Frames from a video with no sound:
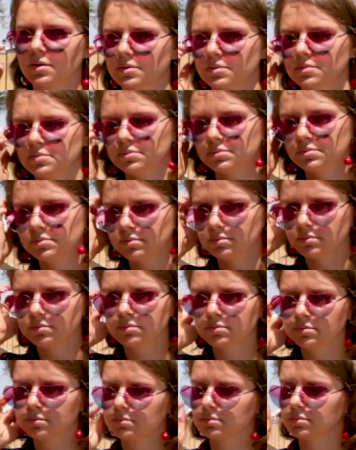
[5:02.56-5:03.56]

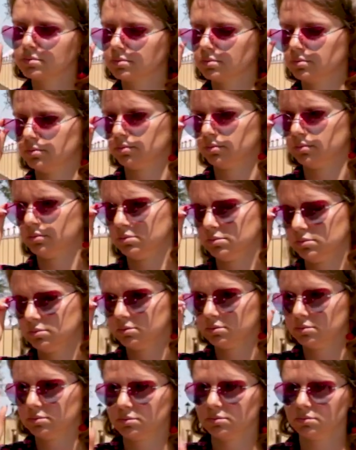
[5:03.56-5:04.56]

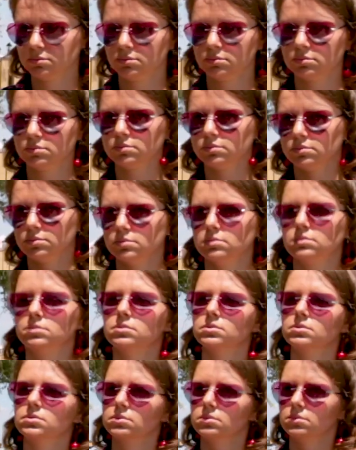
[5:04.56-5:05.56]

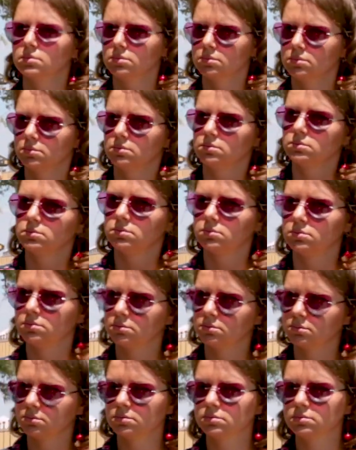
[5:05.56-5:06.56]

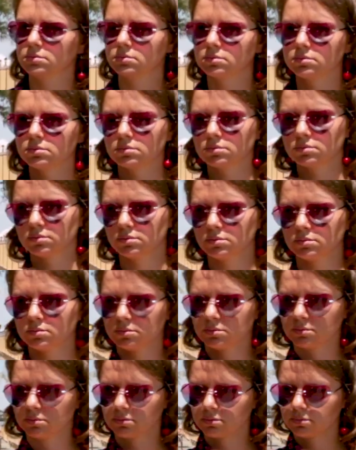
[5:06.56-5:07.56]

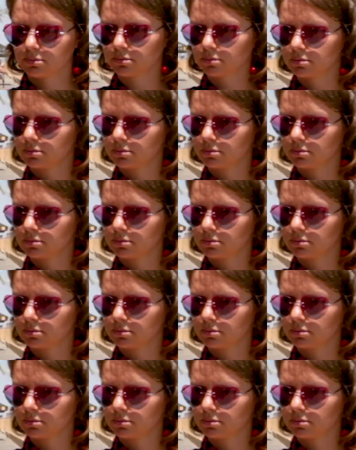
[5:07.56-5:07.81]
No words are spoken by the person on screen.